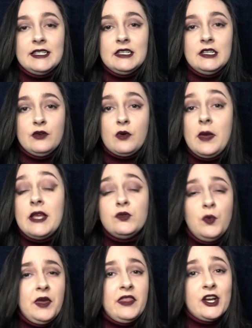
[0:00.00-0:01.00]
the remains
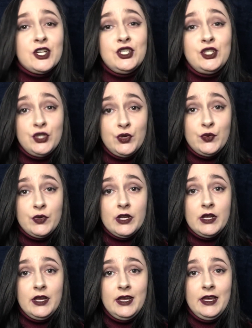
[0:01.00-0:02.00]
will be there soon,
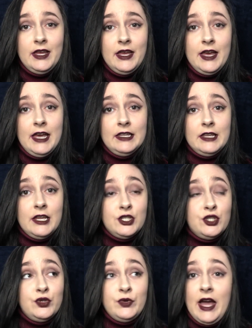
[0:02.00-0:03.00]
and then
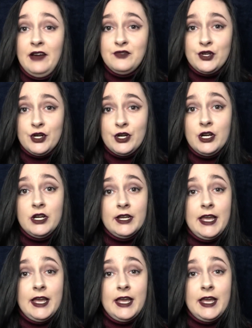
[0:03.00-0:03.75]
soon after,